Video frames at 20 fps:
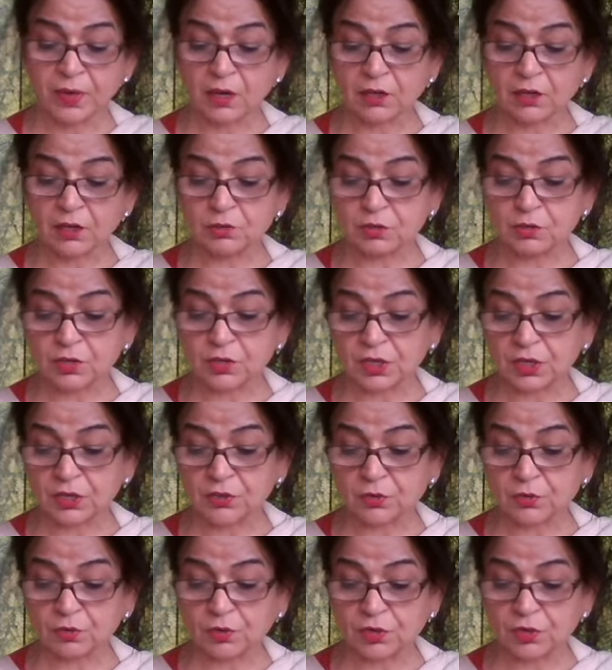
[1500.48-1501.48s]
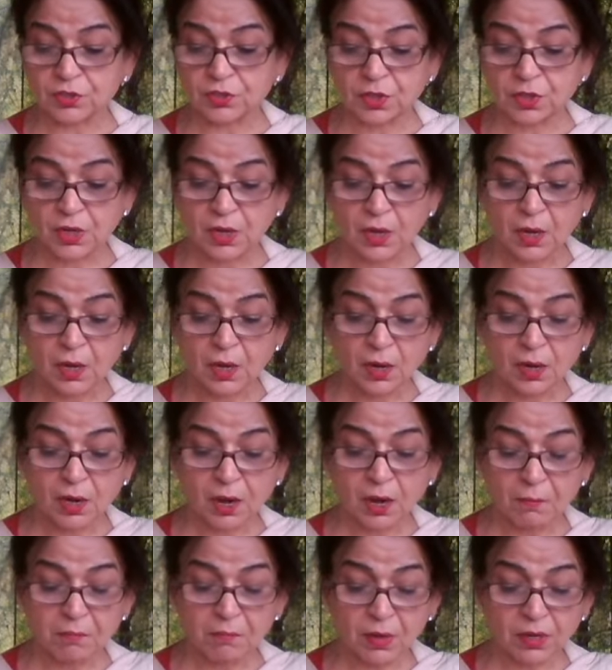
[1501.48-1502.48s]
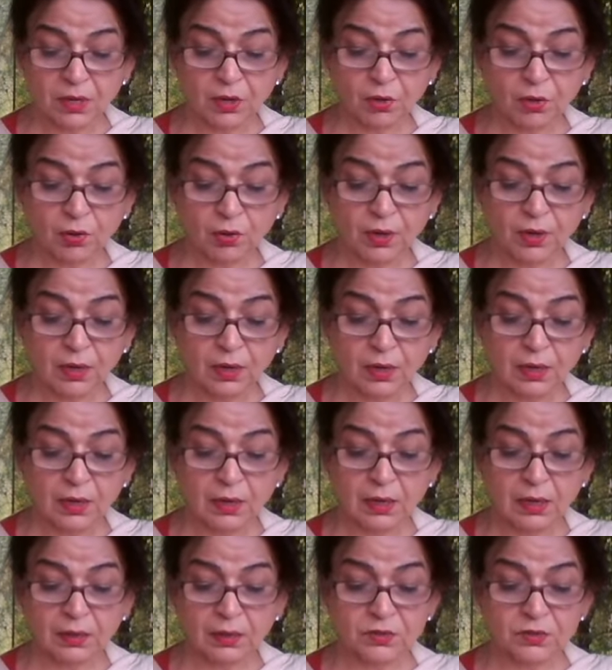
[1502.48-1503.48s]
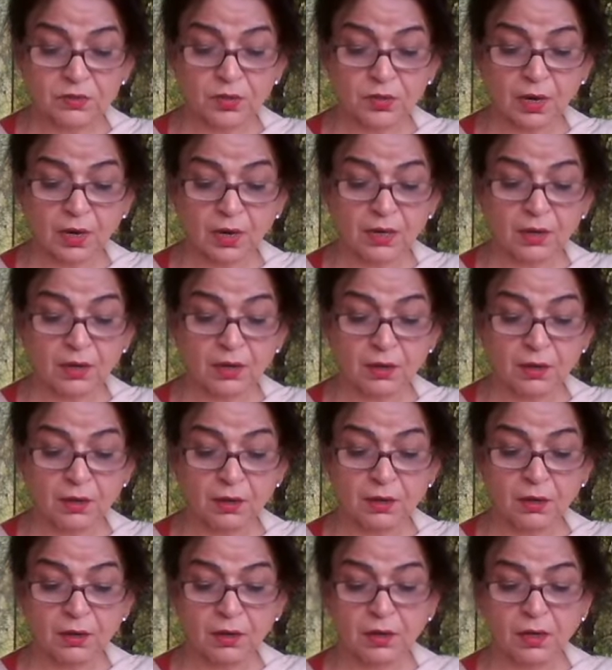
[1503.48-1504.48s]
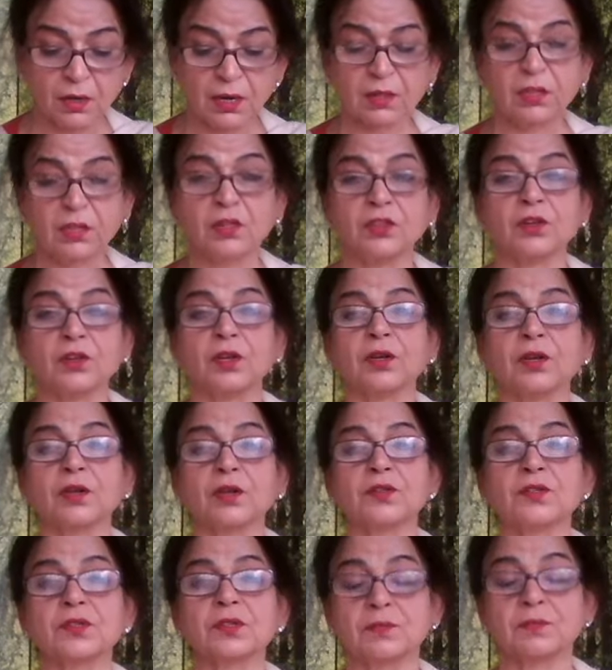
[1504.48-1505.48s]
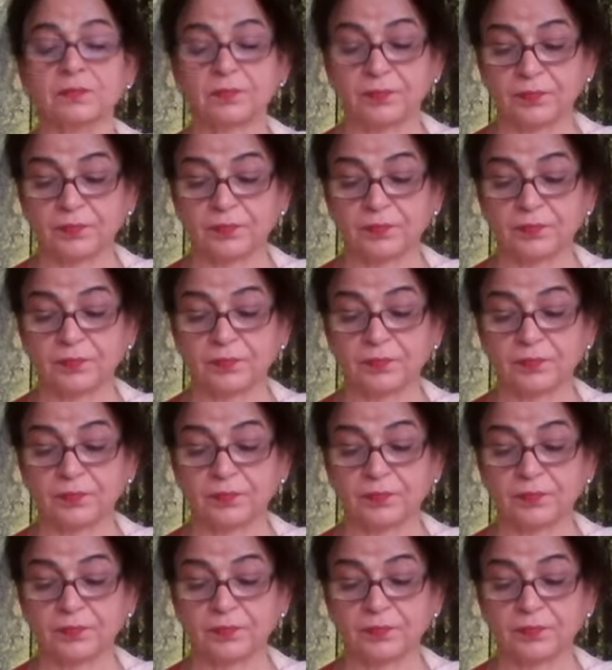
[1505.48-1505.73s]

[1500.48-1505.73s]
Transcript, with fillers: Arjun says to Krishna, Come, my lord, let us ride at the three heads.